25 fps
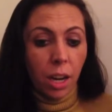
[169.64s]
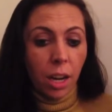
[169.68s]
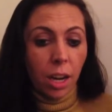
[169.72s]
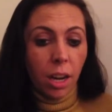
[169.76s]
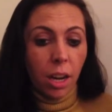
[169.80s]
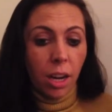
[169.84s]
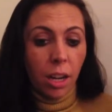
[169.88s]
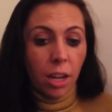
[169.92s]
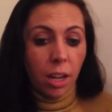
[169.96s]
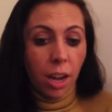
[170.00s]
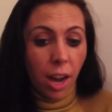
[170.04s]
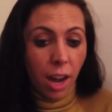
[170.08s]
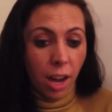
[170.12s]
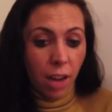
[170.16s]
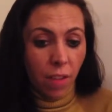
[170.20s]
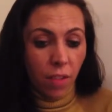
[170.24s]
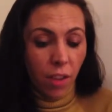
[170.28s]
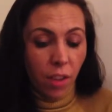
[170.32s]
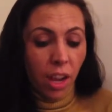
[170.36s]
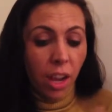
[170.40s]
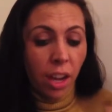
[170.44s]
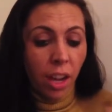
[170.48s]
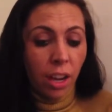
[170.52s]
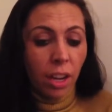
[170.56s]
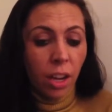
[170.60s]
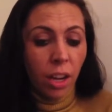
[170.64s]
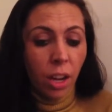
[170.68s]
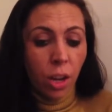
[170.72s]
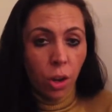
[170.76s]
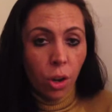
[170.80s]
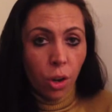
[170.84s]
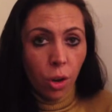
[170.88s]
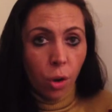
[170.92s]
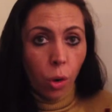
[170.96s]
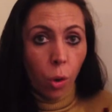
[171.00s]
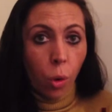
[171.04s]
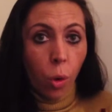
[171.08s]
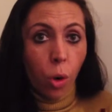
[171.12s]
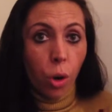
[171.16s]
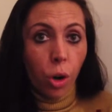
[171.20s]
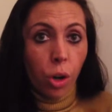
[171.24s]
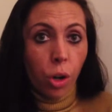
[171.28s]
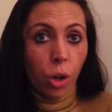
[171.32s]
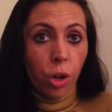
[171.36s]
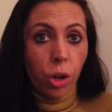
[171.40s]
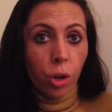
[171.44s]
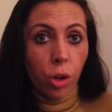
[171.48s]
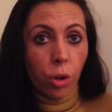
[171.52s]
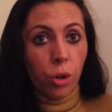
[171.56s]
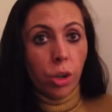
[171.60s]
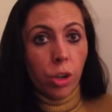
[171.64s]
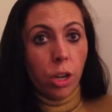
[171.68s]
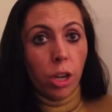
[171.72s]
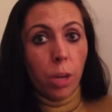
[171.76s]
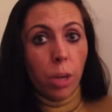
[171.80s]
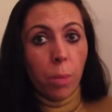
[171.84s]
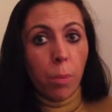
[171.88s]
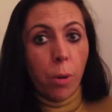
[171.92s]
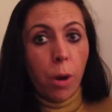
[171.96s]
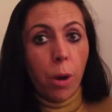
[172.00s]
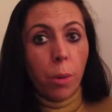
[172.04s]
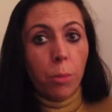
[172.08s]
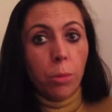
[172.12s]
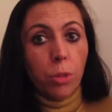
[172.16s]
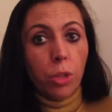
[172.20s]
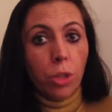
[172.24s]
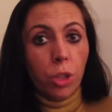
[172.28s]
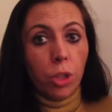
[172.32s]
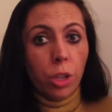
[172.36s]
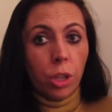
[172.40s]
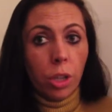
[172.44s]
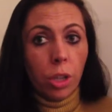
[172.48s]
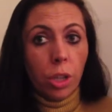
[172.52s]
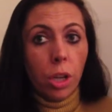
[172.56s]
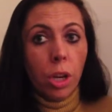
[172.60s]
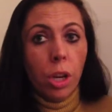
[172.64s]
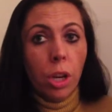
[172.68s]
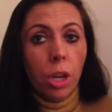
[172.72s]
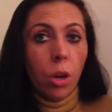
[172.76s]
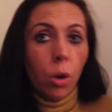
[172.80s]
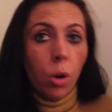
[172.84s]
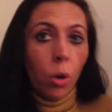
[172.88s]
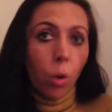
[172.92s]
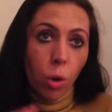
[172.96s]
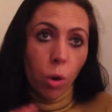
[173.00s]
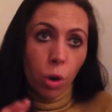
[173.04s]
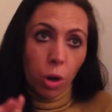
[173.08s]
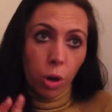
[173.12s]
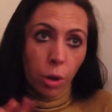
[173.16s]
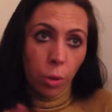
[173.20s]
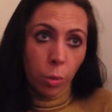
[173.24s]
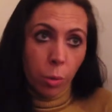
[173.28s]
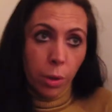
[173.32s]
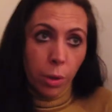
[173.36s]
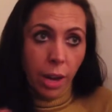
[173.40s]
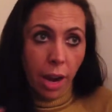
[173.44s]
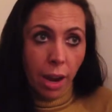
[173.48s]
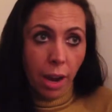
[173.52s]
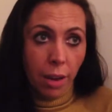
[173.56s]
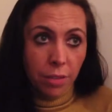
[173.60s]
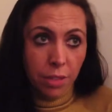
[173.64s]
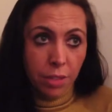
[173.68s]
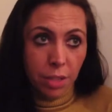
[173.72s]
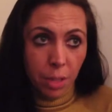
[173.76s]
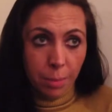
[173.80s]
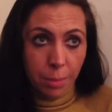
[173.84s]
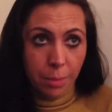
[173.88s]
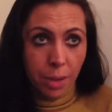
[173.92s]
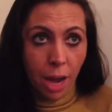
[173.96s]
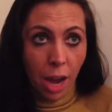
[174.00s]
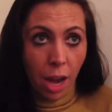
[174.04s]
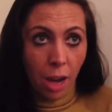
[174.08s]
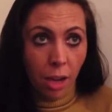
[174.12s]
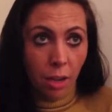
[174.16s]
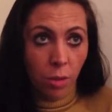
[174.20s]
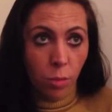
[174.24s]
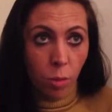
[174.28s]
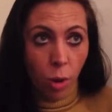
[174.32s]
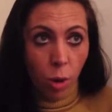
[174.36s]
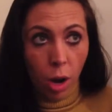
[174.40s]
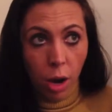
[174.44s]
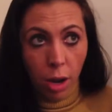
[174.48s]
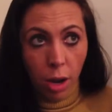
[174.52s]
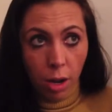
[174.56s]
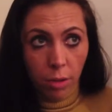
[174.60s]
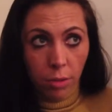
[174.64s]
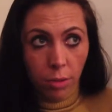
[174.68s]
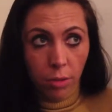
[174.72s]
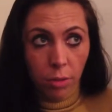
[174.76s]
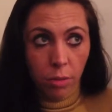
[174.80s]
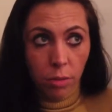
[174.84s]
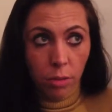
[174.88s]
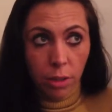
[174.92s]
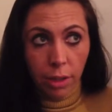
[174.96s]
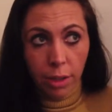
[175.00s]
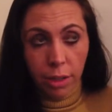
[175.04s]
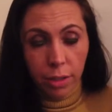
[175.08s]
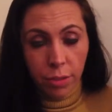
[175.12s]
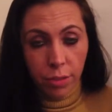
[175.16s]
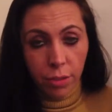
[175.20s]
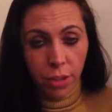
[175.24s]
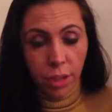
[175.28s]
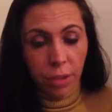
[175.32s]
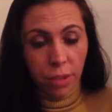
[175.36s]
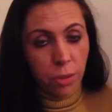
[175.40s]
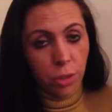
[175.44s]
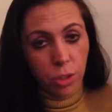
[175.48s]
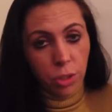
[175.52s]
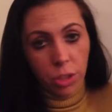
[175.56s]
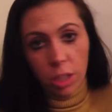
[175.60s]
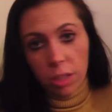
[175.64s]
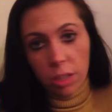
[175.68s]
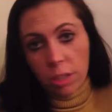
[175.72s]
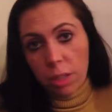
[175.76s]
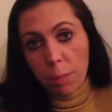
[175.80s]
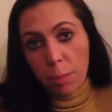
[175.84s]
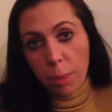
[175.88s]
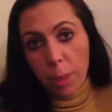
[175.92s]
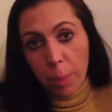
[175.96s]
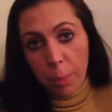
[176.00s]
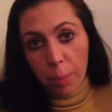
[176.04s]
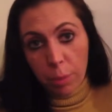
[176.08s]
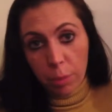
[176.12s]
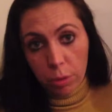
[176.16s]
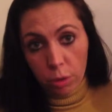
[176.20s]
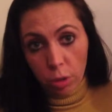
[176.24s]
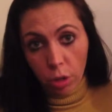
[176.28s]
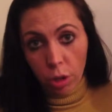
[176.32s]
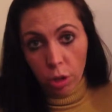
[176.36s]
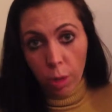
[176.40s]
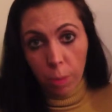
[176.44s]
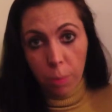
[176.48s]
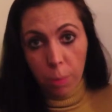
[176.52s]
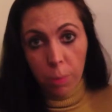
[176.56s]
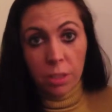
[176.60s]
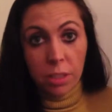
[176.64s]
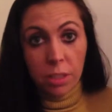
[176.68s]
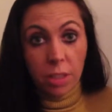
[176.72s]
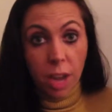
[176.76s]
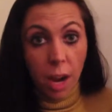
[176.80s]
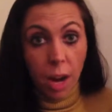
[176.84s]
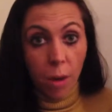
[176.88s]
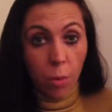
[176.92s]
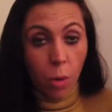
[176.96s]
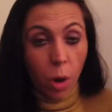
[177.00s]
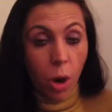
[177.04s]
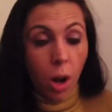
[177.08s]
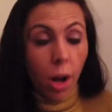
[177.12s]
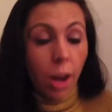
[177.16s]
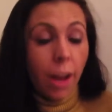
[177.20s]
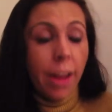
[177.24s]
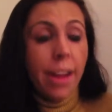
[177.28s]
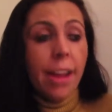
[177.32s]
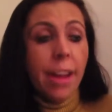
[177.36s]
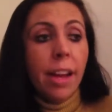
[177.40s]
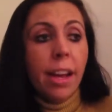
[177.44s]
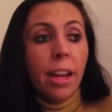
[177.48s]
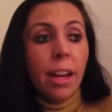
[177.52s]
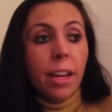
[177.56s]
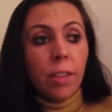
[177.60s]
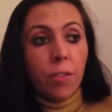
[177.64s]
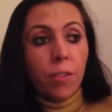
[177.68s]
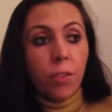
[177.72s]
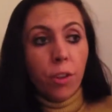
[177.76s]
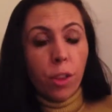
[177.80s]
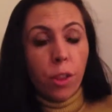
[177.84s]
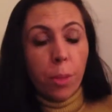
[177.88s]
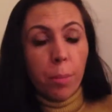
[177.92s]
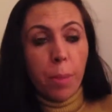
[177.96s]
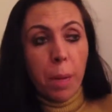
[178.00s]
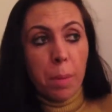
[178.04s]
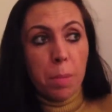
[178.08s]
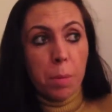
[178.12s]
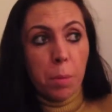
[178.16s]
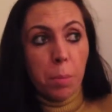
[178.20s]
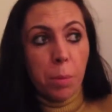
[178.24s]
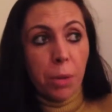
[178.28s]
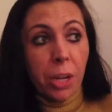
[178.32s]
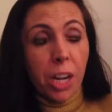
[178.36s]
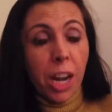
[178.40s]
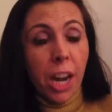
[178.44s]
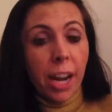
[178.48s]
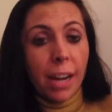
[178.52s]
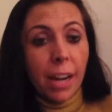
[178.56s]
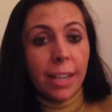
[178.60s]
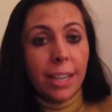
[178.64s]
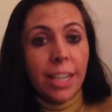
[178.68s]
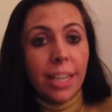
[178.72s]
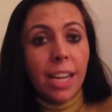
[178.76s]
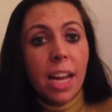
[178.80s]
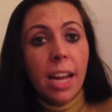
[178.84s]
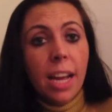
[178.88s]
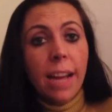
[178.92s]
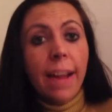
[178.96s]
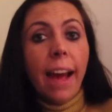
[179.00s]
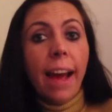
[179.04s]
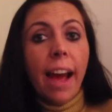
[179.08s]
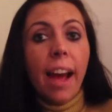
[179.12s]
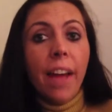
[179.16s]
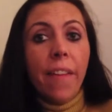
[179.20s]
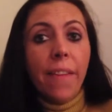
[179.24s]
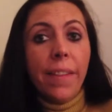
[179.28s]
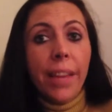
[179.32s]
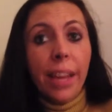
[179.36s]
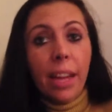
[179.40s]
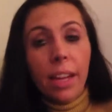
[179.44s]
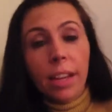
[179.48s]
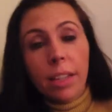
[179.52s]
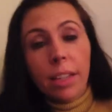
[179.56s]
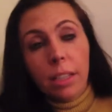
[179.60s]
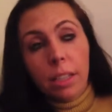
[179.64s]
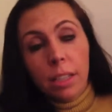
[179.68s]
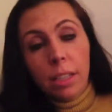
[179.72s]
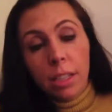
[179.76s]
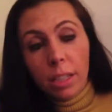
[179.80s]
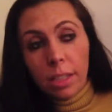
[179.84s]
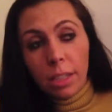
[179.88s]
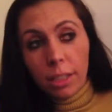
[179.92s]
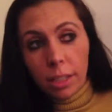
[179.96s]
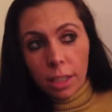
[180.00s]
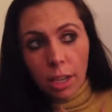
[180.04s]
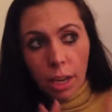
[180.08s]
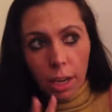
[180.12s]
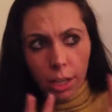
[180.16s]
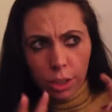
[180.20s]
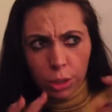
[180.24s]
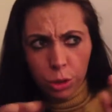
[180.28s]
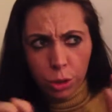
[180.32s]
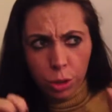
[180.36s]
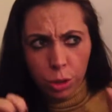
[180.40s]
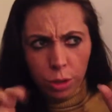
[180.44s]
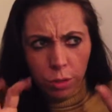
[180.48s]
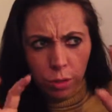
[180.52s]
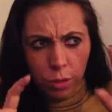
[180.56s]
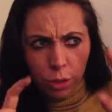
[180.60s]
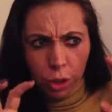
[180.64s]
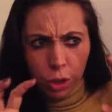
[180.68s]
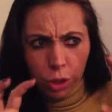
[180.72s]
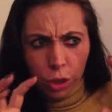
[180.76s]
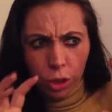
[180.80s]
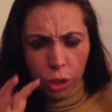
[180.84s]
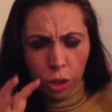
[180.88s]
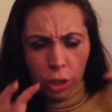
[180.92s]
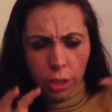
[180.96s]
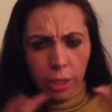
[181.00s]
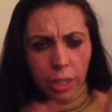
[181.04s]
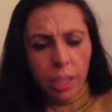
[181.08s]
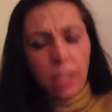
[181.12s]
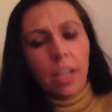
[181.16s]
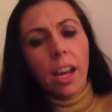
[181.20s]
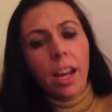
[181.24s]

agave or coconut palm sugar, or we have some non-raw like flavors because the maple syrup is not raw for the maple pecan. And then controversially,